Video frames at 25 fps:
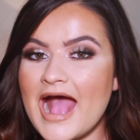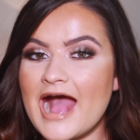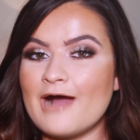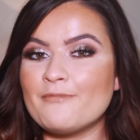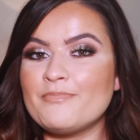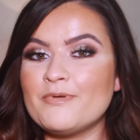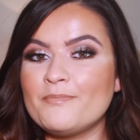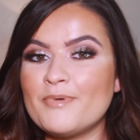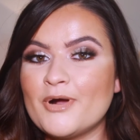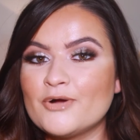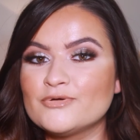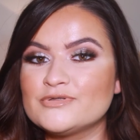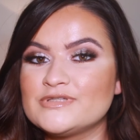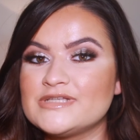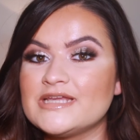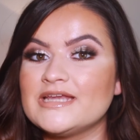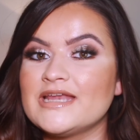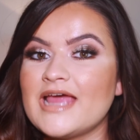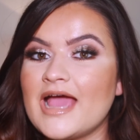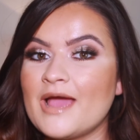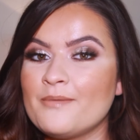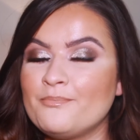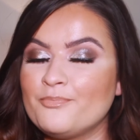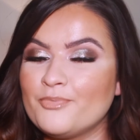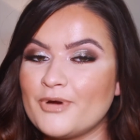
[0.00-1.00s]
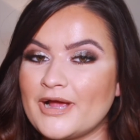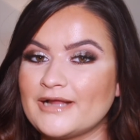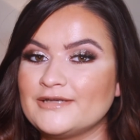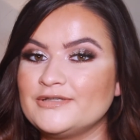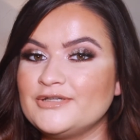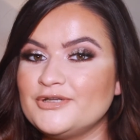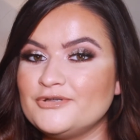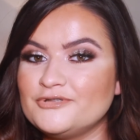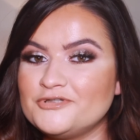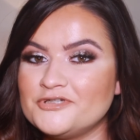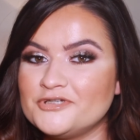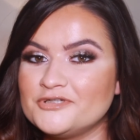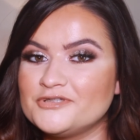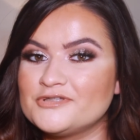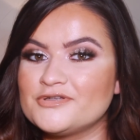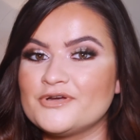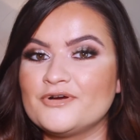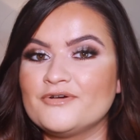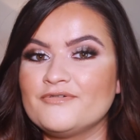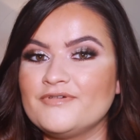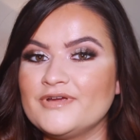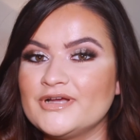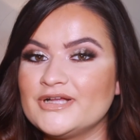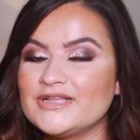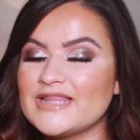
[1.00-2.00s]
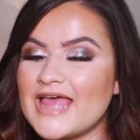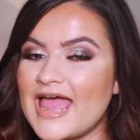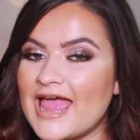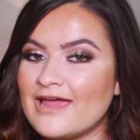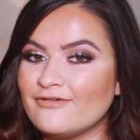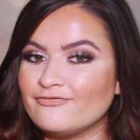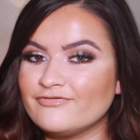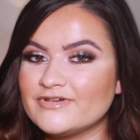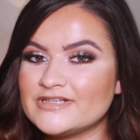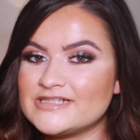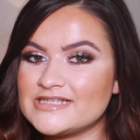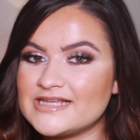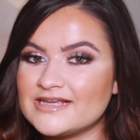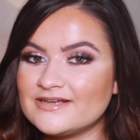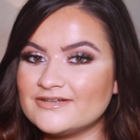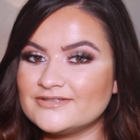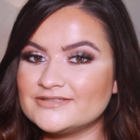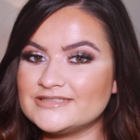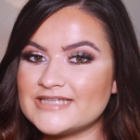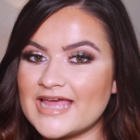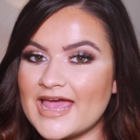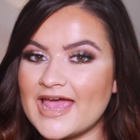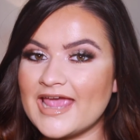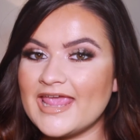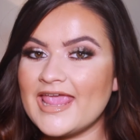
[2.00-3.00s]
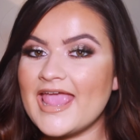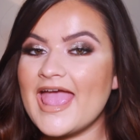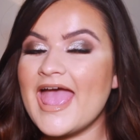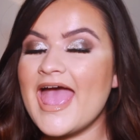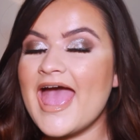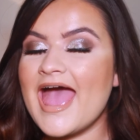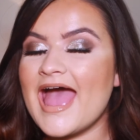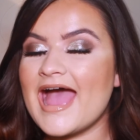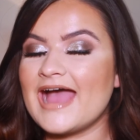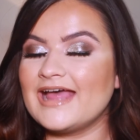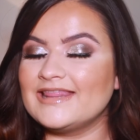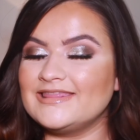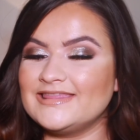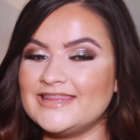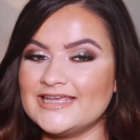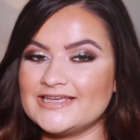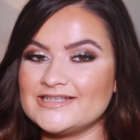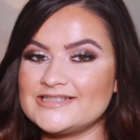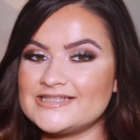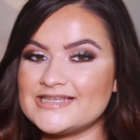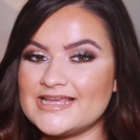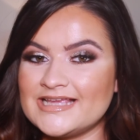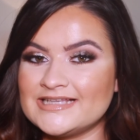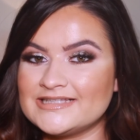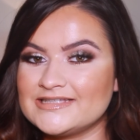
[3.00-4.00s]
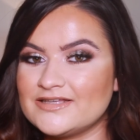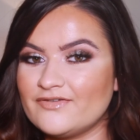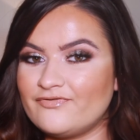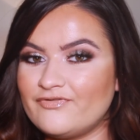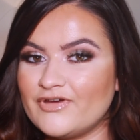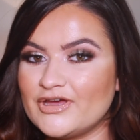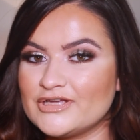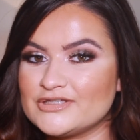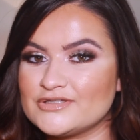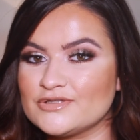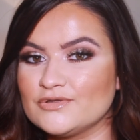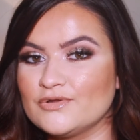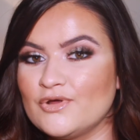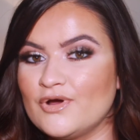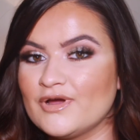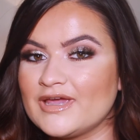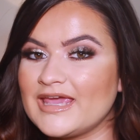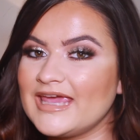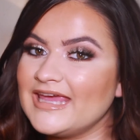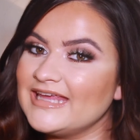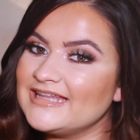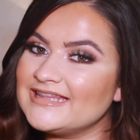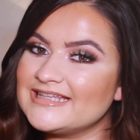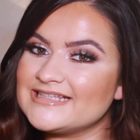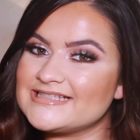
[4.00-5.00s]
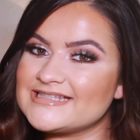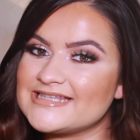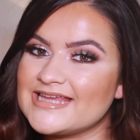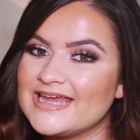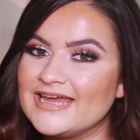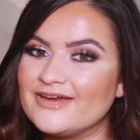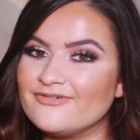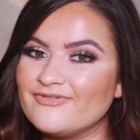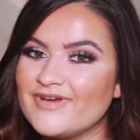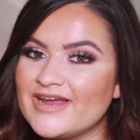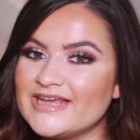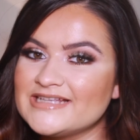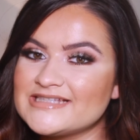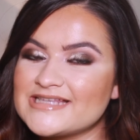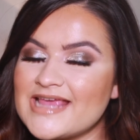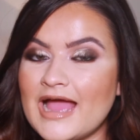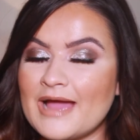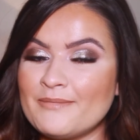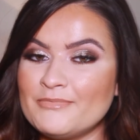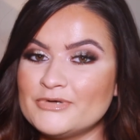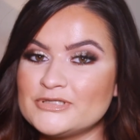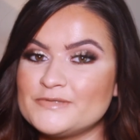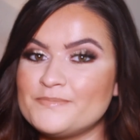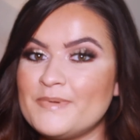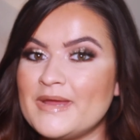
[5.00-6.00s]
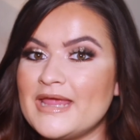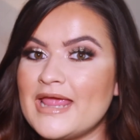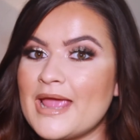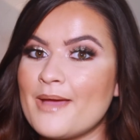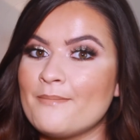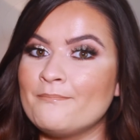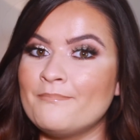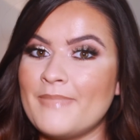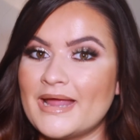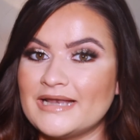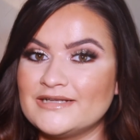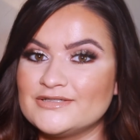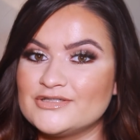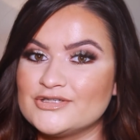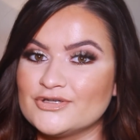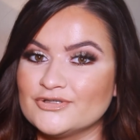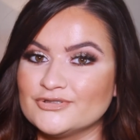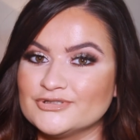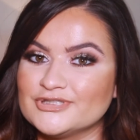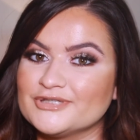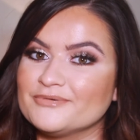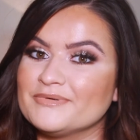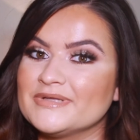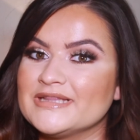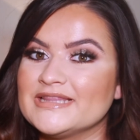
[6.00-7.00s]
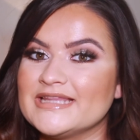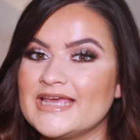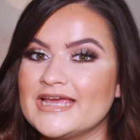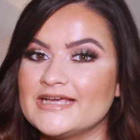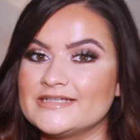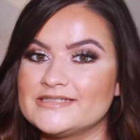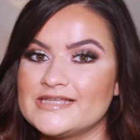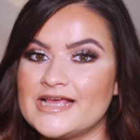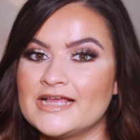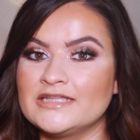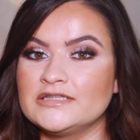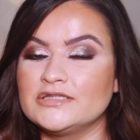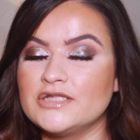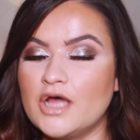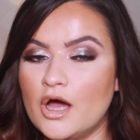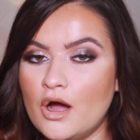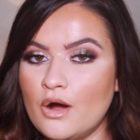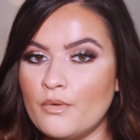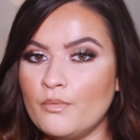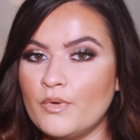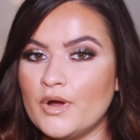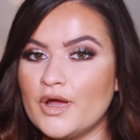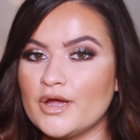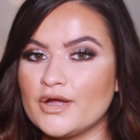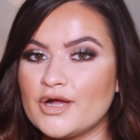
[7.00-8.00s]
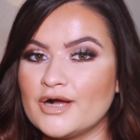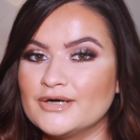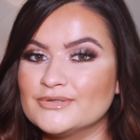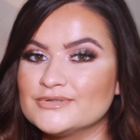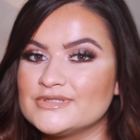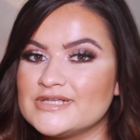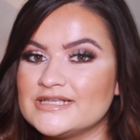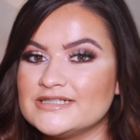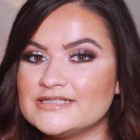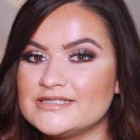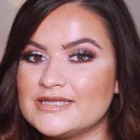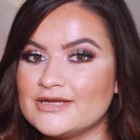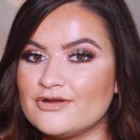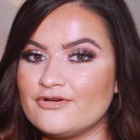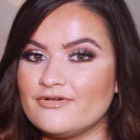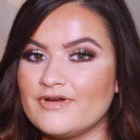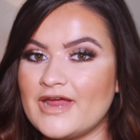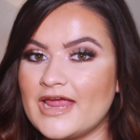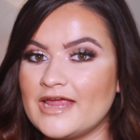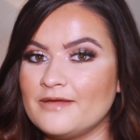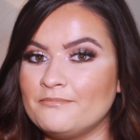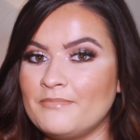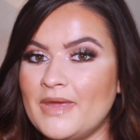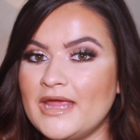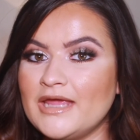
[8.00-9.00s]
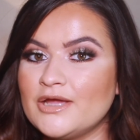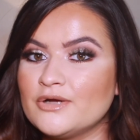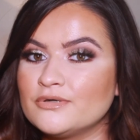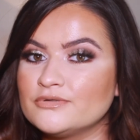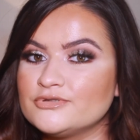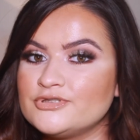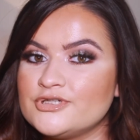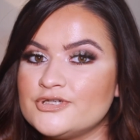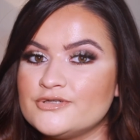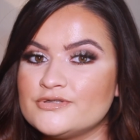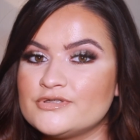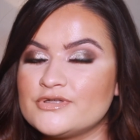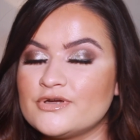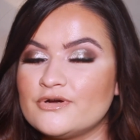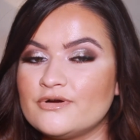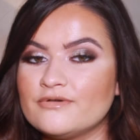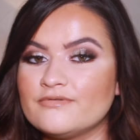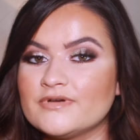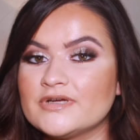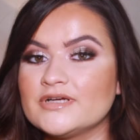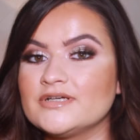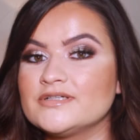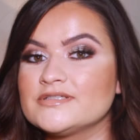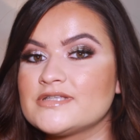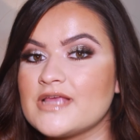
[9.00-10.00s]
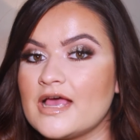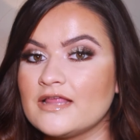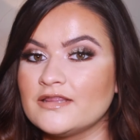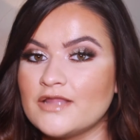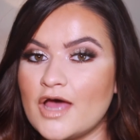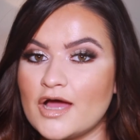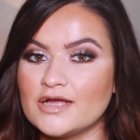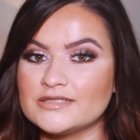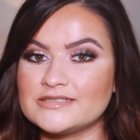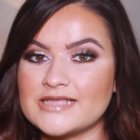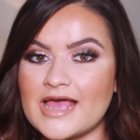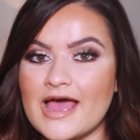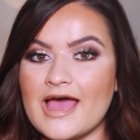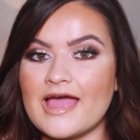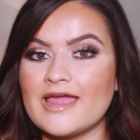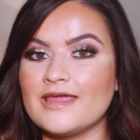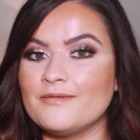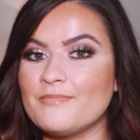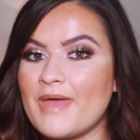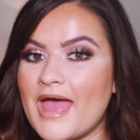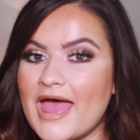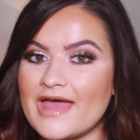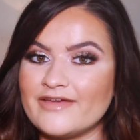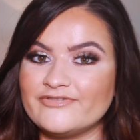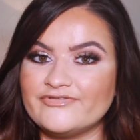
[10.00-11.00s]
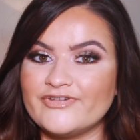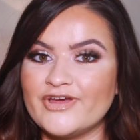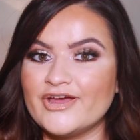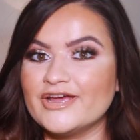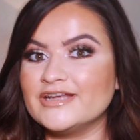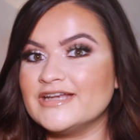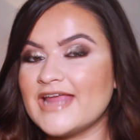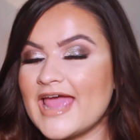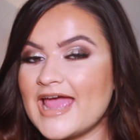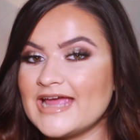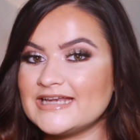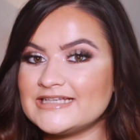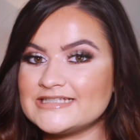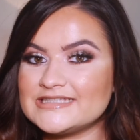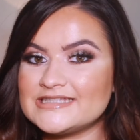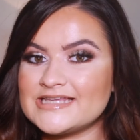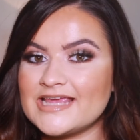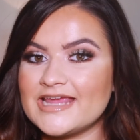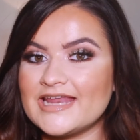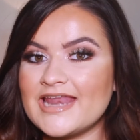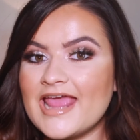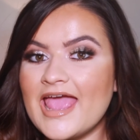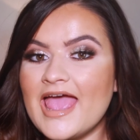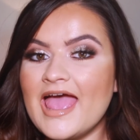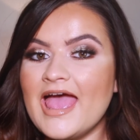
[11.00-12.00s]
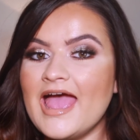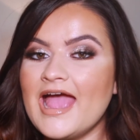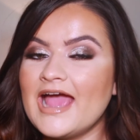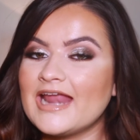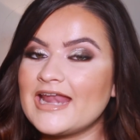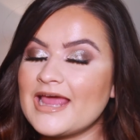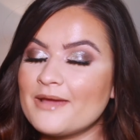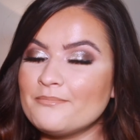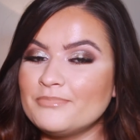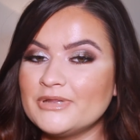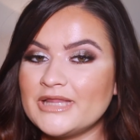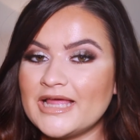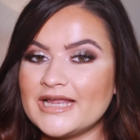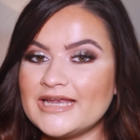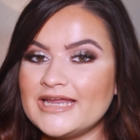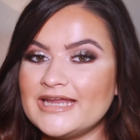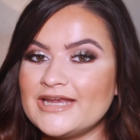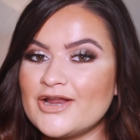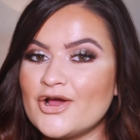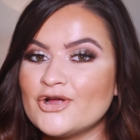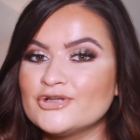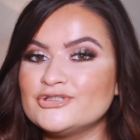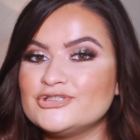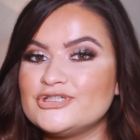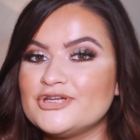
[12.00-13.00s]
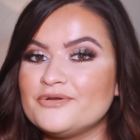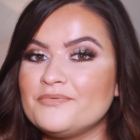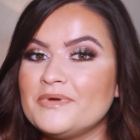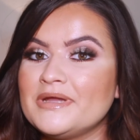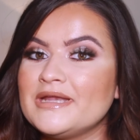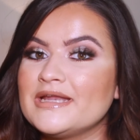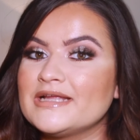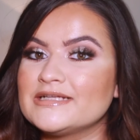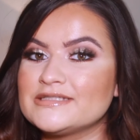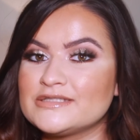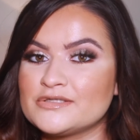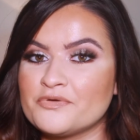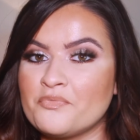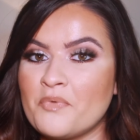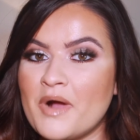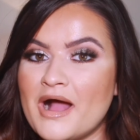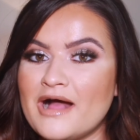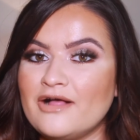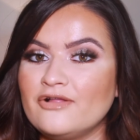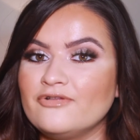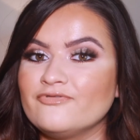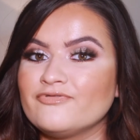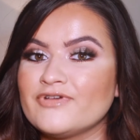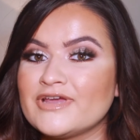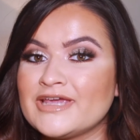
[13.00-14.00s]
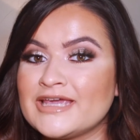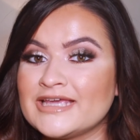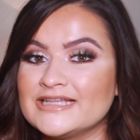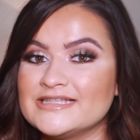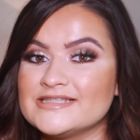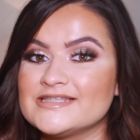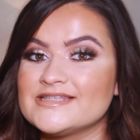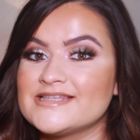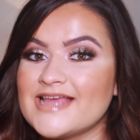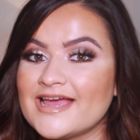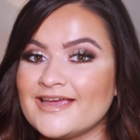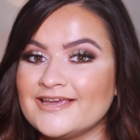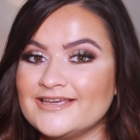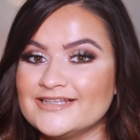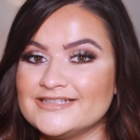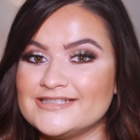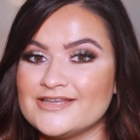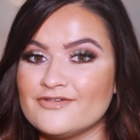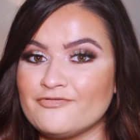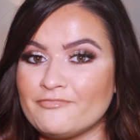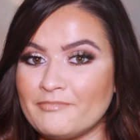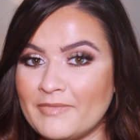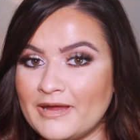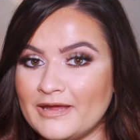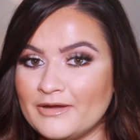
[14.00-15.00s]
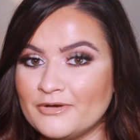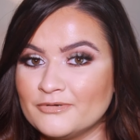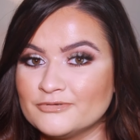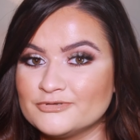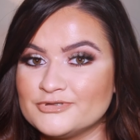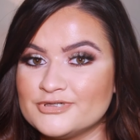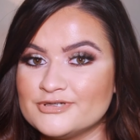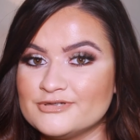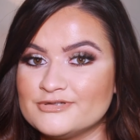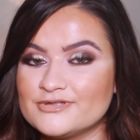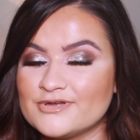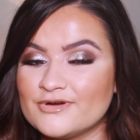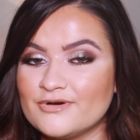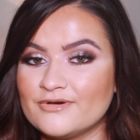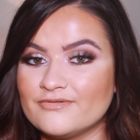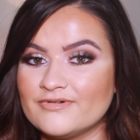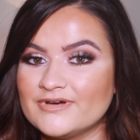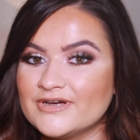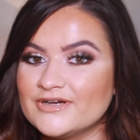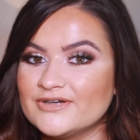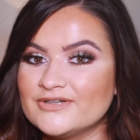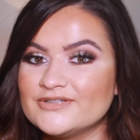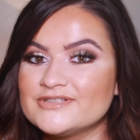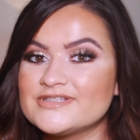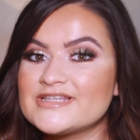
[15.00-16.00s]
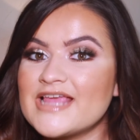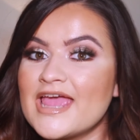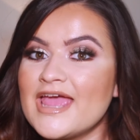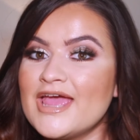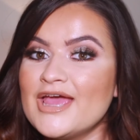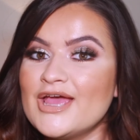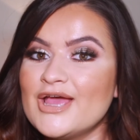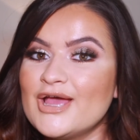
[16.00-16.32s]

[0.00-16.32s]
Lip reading: I'll be posting a brand new tutorial every single day, and this is the first look in the series. I must be mental doing this. A lot of work goes into creating makeup tutorials, a lot of time, effort and editing, and I'm planning on doing 12 consecutive makeup tutorials.